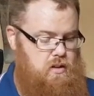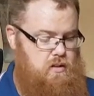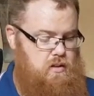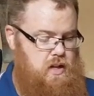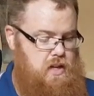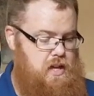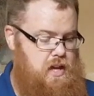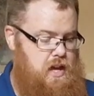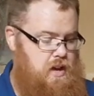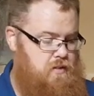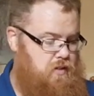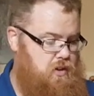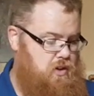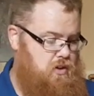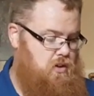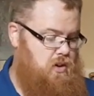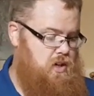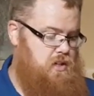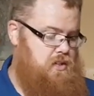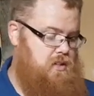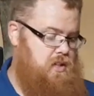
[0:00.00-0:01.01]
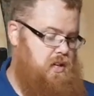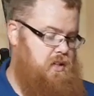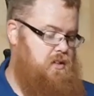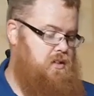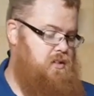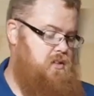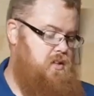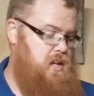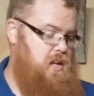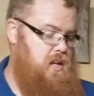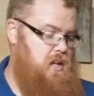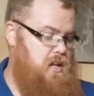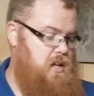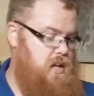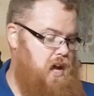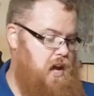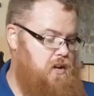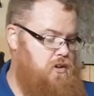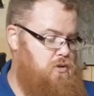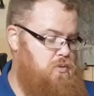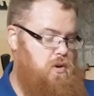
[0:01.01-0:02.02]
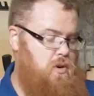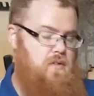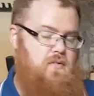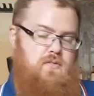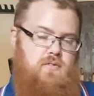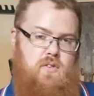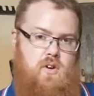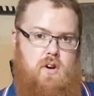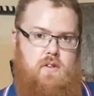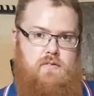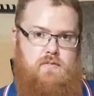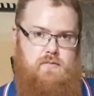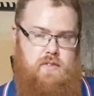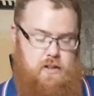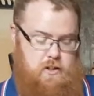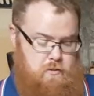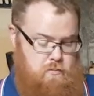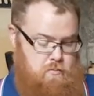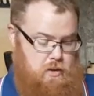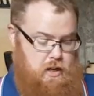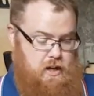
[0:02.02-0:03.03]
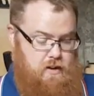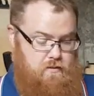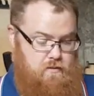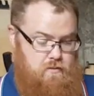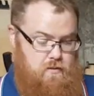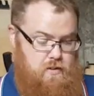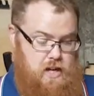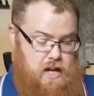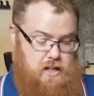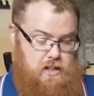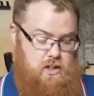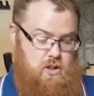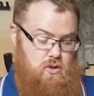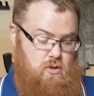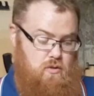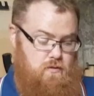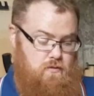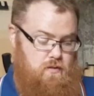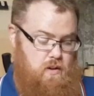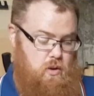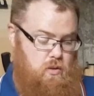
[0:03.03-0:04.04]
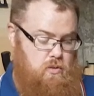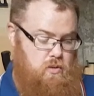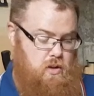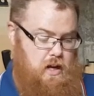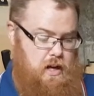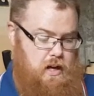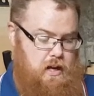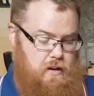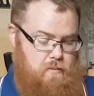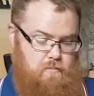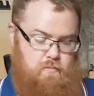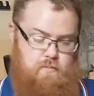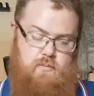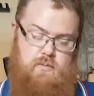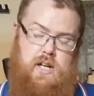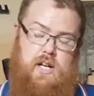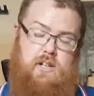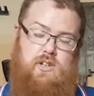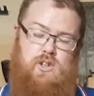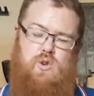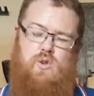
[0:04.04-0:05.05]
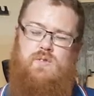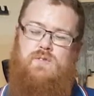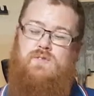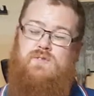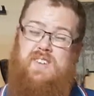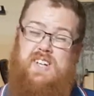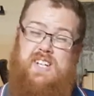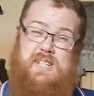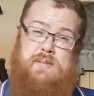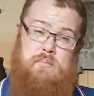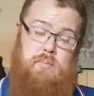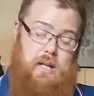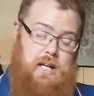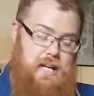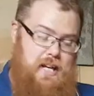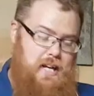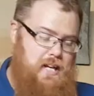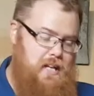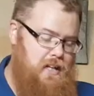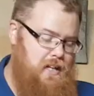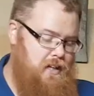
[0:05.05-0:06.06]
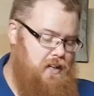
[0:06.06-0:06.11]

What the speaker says: there you have it, guys. That's the K25 fixed blade tactical fold, tactical fixed blade